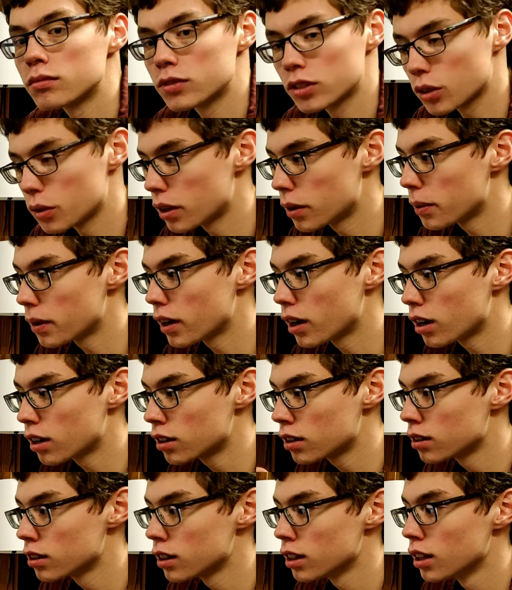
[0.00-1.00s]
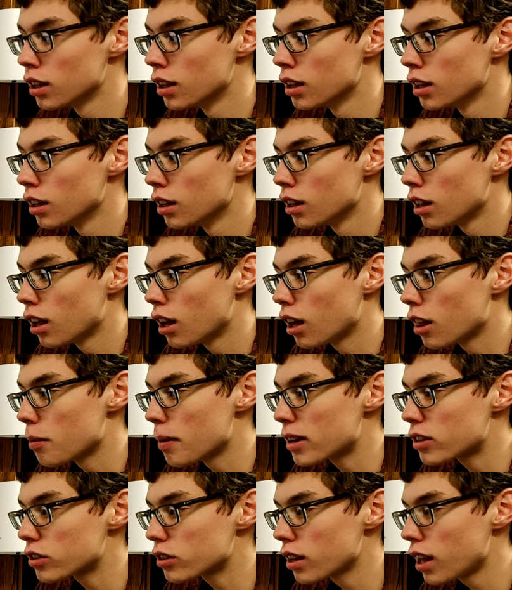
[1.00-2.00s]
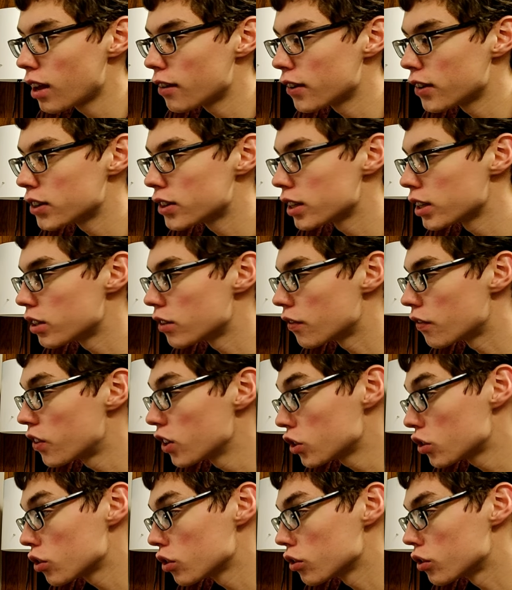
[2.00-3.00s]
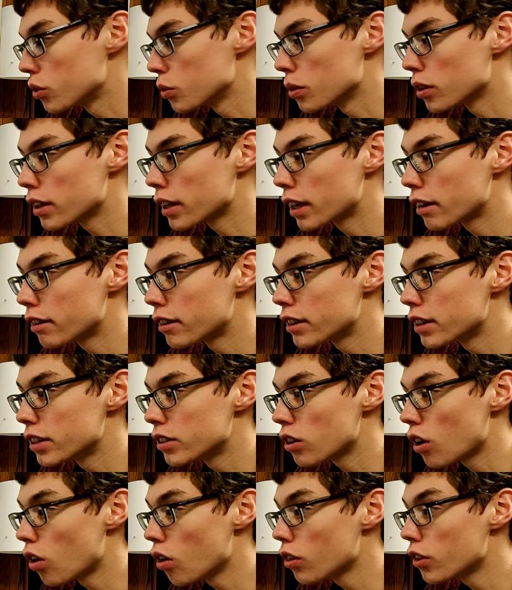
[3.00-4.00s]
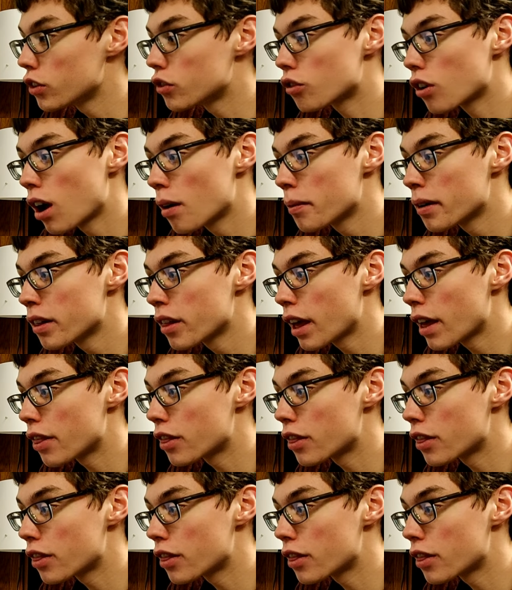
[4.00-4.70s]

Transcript: So here we are. Uh, the Bachelor Live on Stage official tour guarantees all the drama,